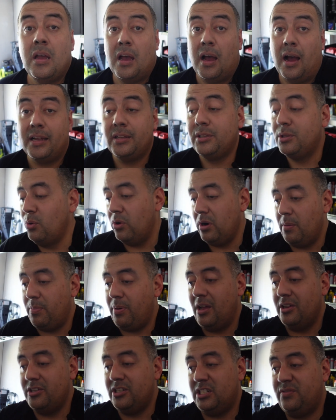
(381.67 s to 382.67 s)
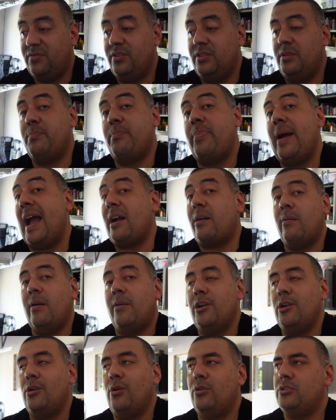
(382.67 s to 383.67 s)
I do want to apologize for the
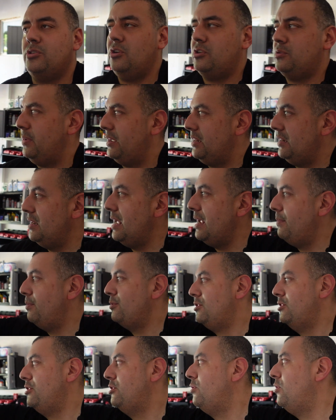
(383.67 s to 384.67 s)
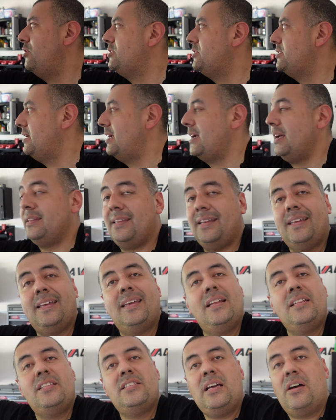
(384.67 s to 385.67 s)
background noise. There's my neighbors are noisy. I got the
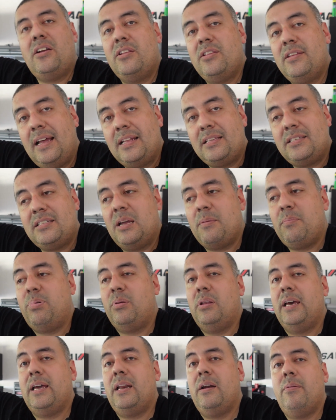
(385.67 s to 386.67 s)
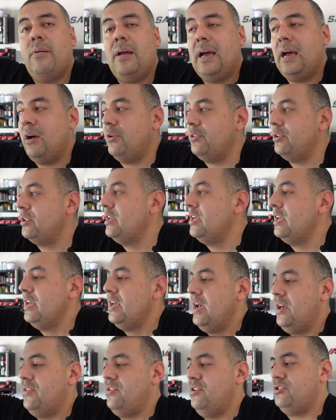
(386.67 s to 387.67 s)
kids out on that side playing around,
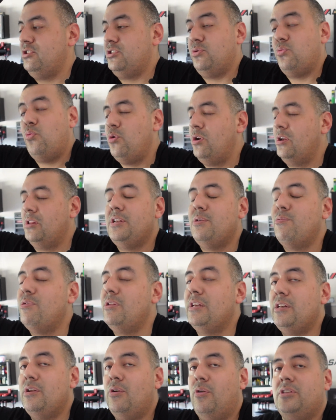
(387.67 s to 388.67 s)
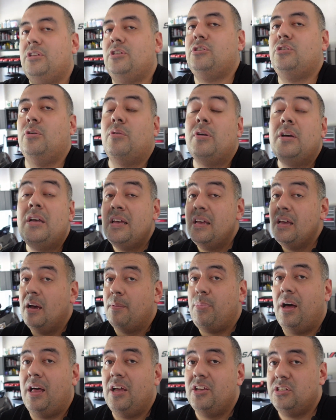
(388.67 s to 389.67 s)
and they're just really, really noisy. So
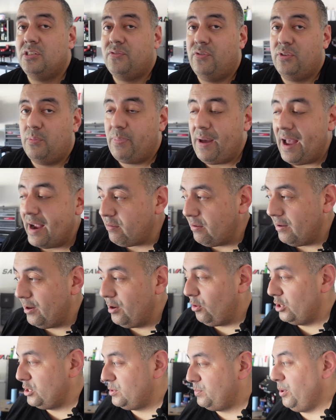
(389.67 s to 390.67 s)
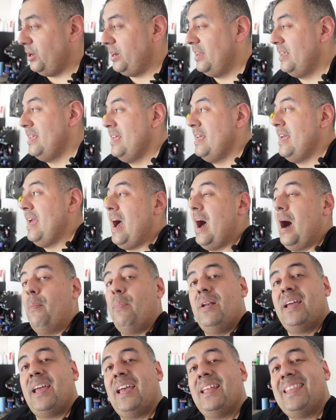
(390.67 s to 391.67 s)
apologies for the background noise, but I'm
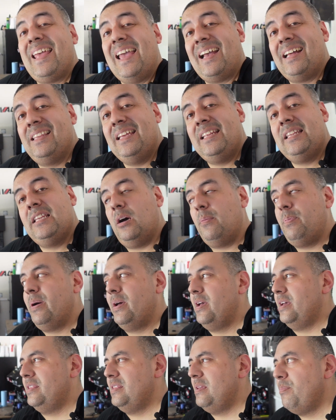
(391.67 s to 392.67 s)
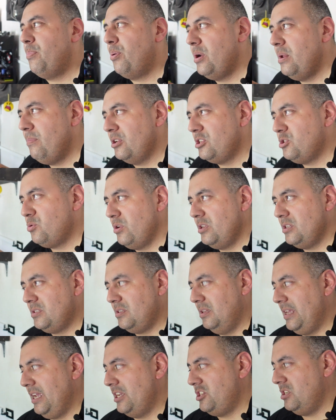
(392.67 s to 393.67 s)
going to get that cleaned up, and then pretty much
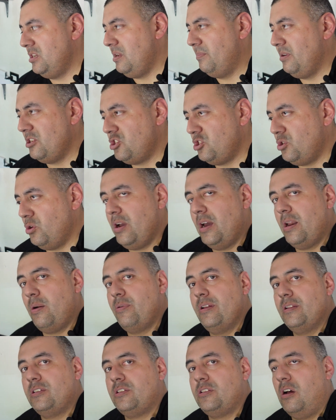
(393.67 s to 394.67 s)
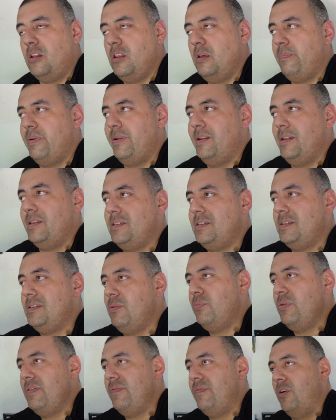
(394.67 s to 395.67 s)
reinstallation. I'm going to show you how to reinstall it, but it's the
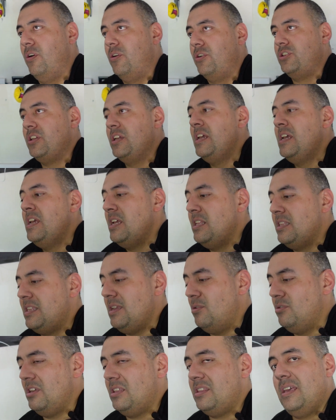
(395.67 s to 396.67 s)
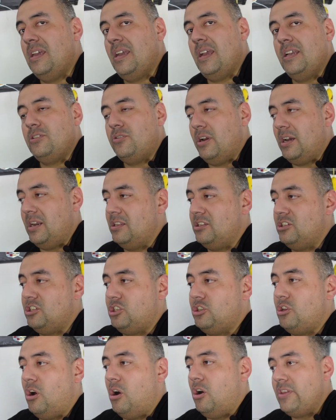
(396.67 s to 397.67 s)
reverse. The only thing is you got to
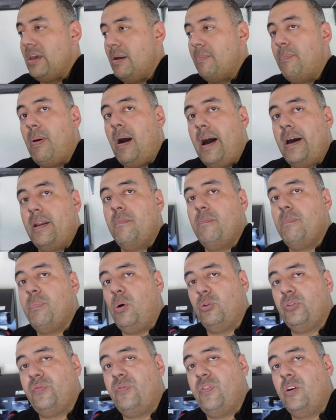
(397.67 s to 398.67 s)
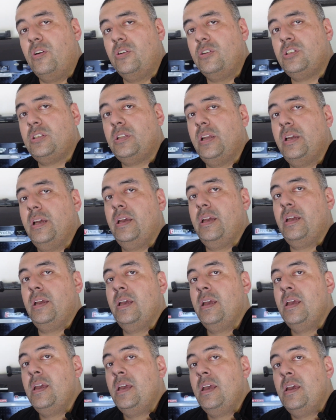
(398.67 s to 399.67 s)
install that bottom bolt first,
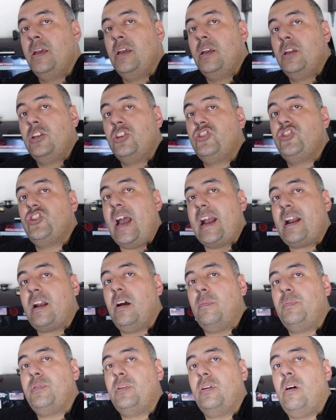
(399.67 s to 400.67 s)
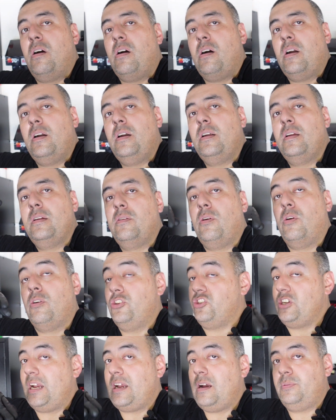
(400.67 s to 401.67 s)
jack up the car, or
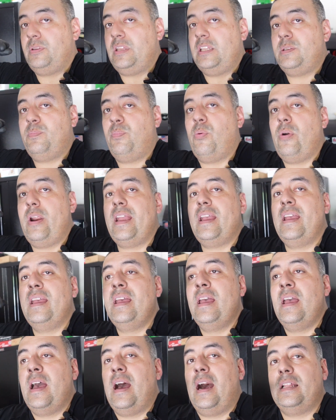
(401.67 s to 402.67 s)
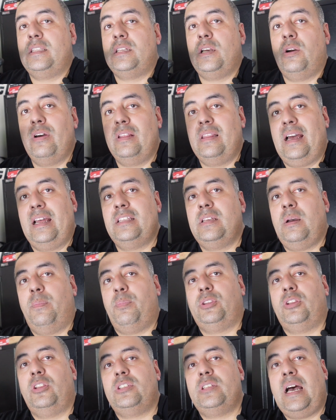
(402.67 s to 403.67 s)
jack up the spring until it lines up
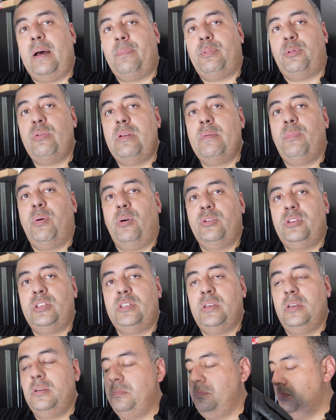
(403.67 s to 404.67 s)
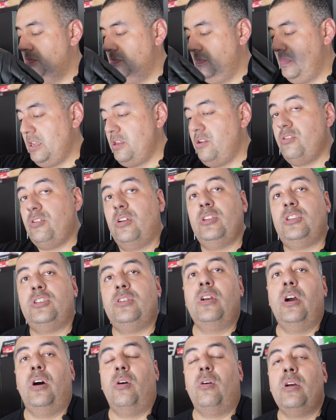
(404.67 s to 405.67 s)
with the top 3 bolts, and you're good to
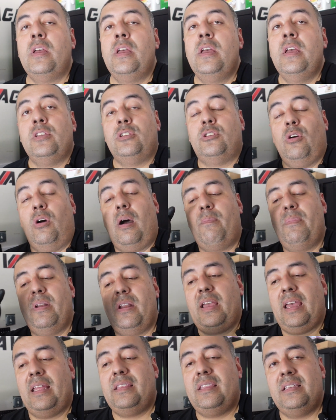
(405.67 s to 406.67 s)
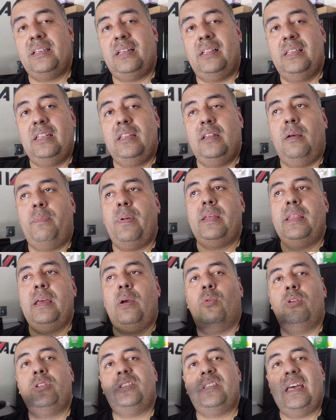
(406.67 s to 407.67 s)
go. So I'm going to get this cleaned up, and
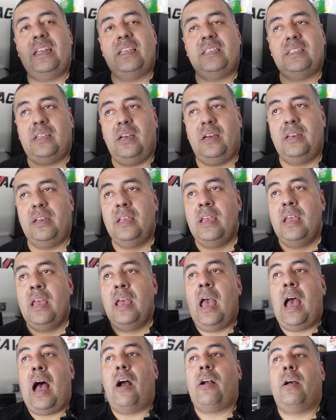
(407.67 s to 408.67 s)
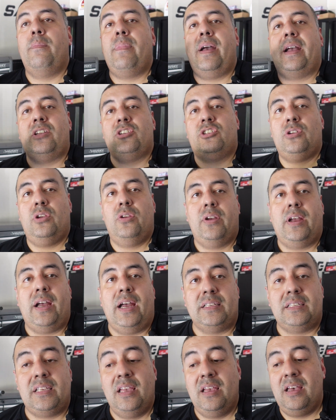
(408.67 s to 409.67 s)
then once that is done, I'll come back and show you
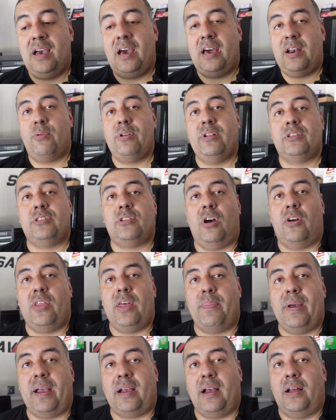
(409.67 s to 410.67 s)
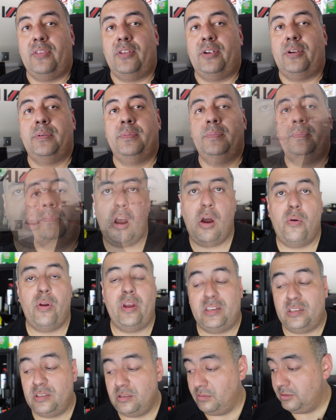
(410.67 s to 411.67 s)
guys how to reinstall that back on there. All
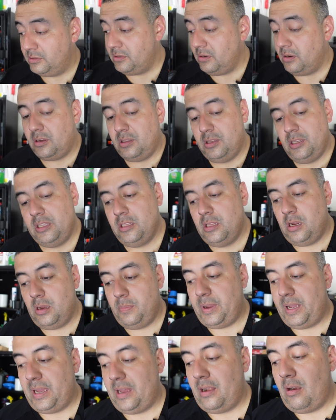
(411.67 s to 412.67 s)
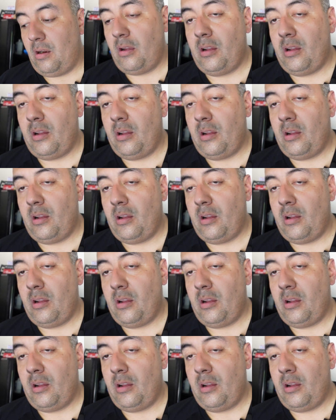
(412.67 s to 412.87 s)
right, so it's all cleaned up. I got it all